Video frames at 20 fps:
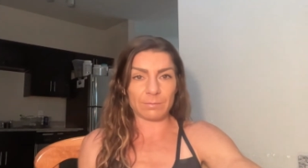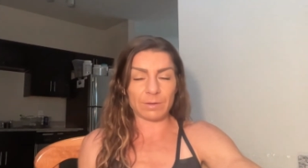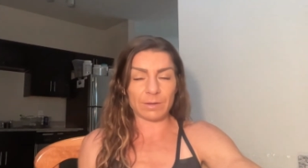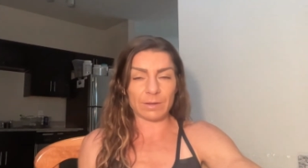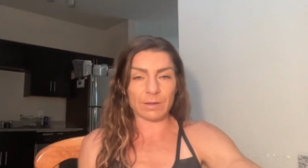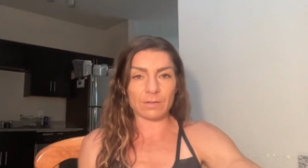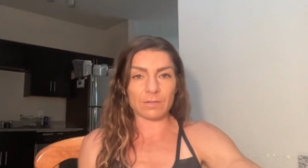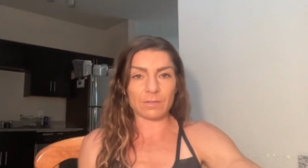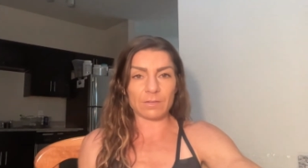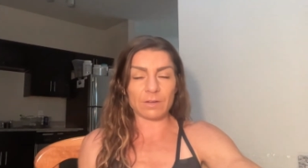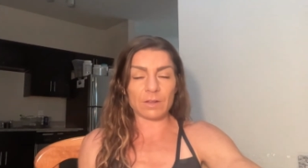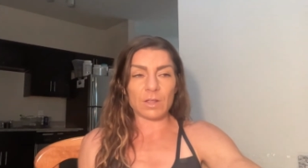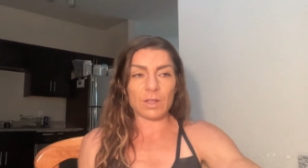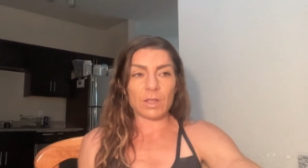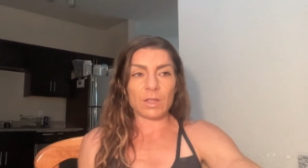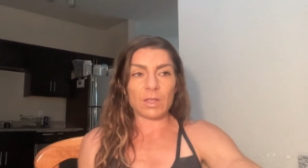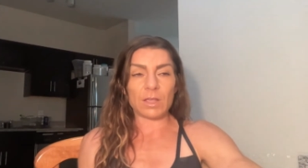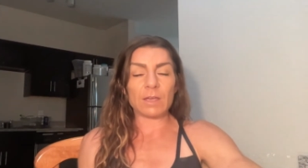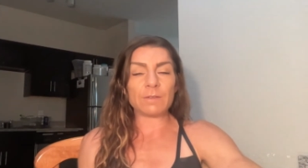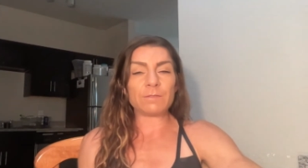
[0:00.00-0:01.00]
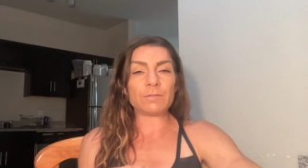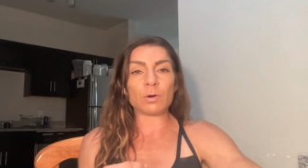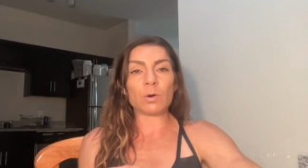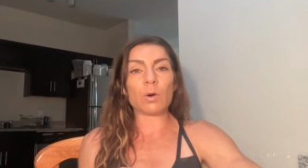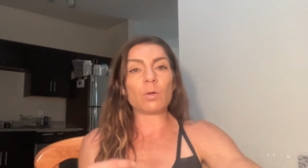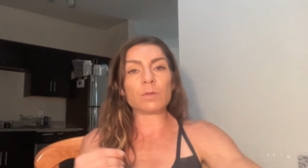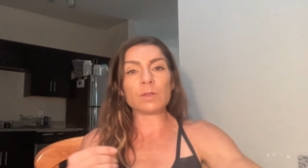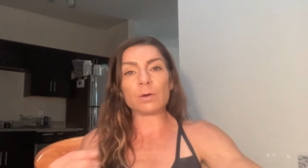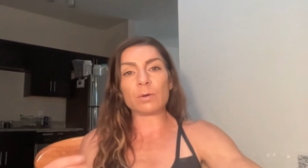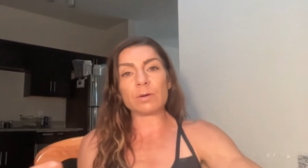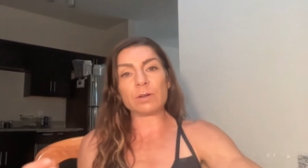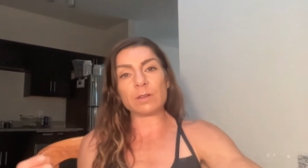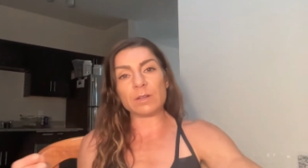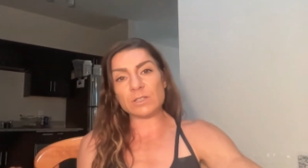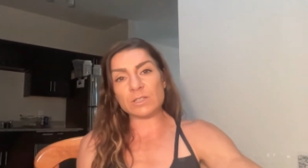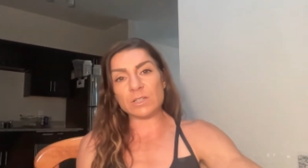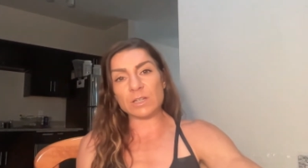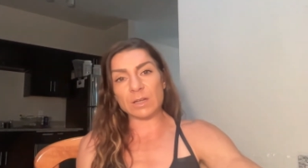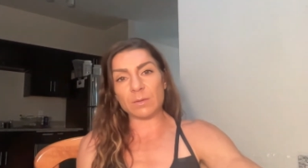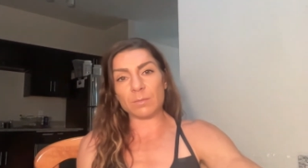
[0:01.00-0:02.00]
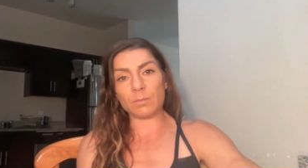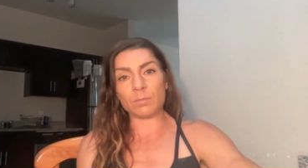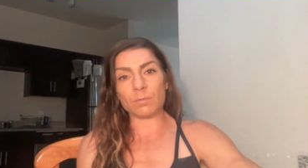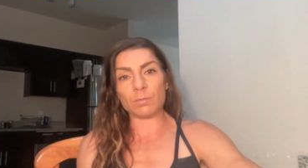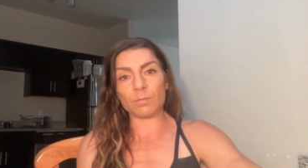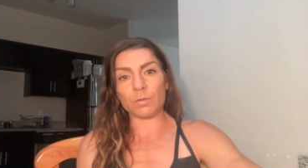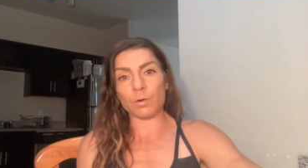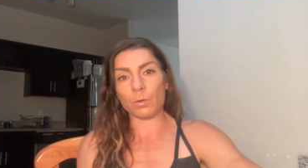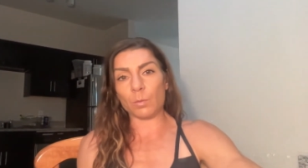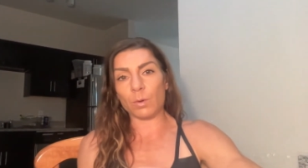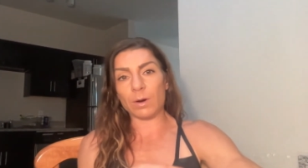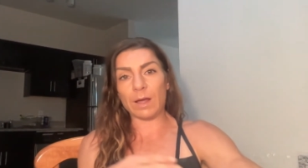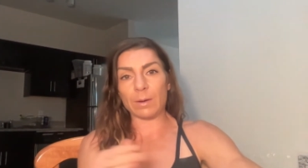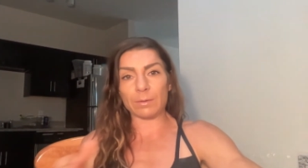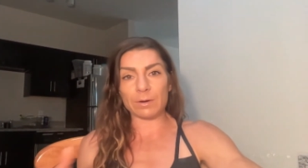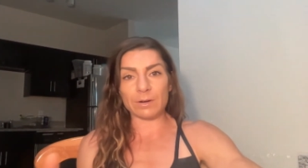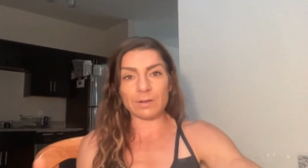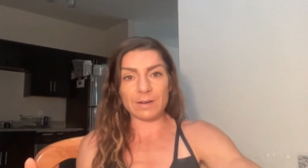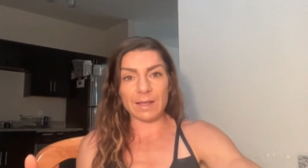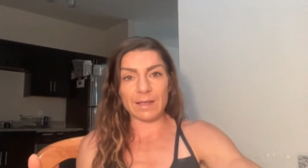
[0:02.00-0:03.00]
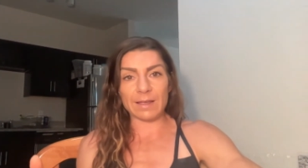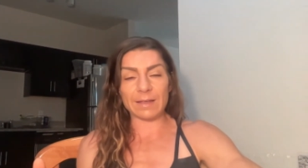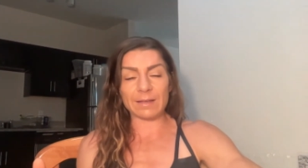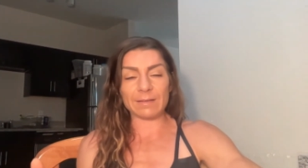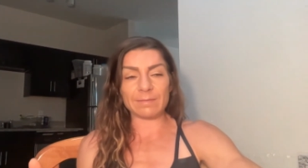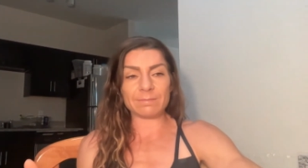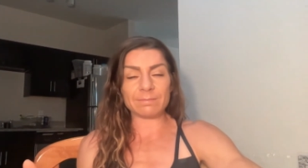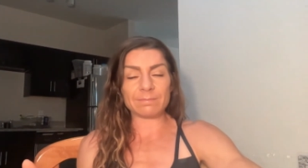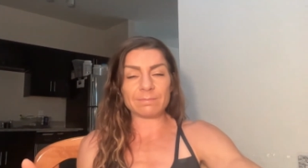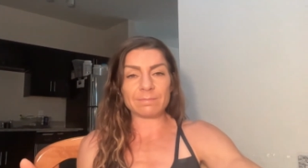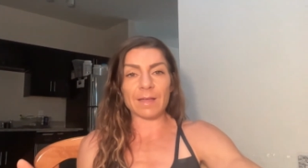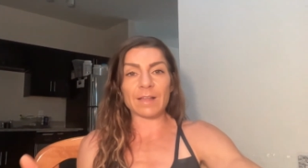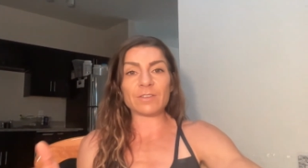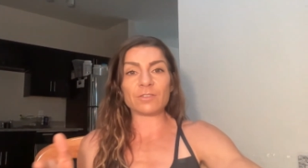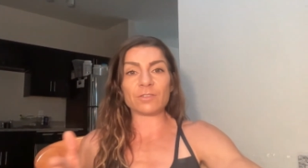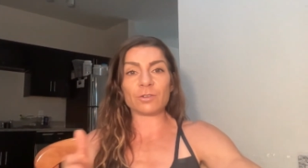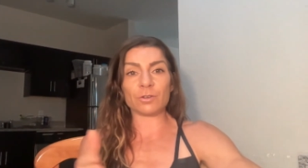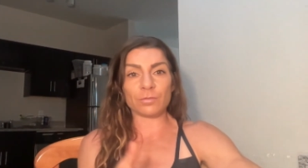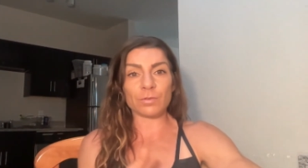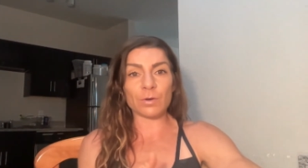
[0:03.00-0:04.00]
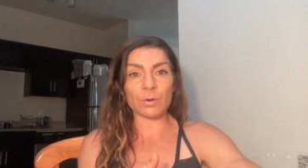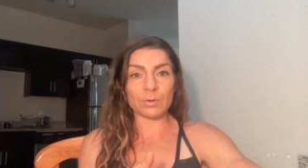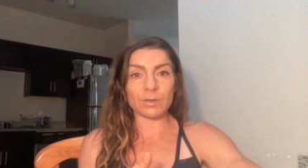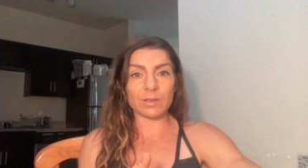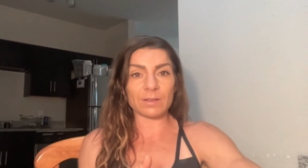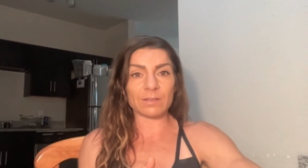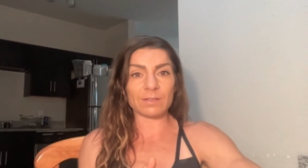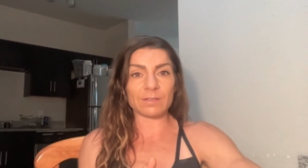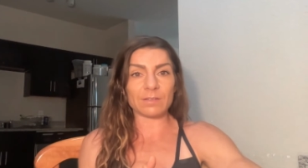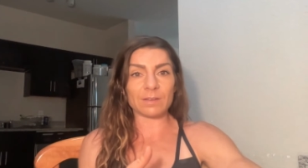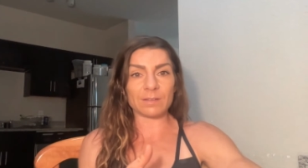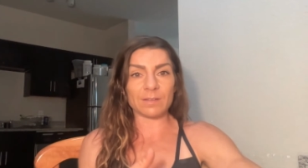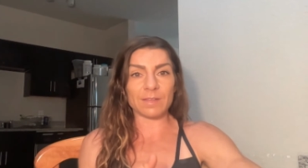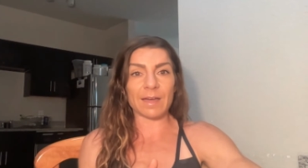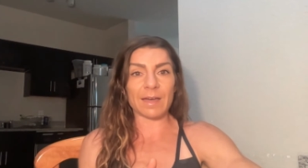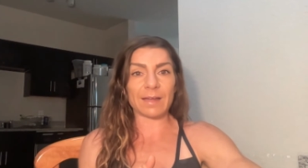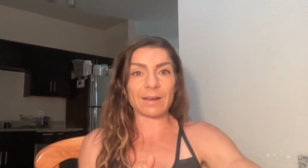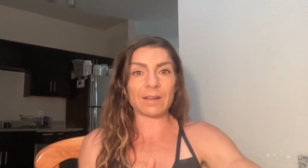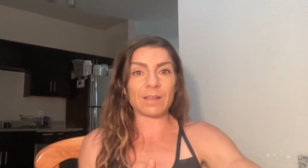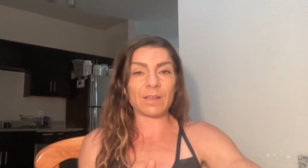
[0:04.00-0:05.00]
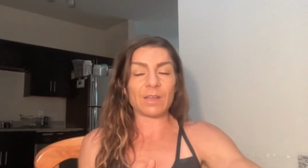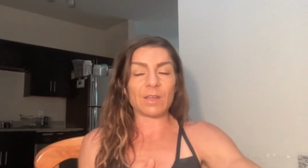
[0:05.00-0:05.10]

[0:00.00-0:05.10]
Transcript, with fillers: Because if you're only going to the gym for one hour a day, that's your focus, is that.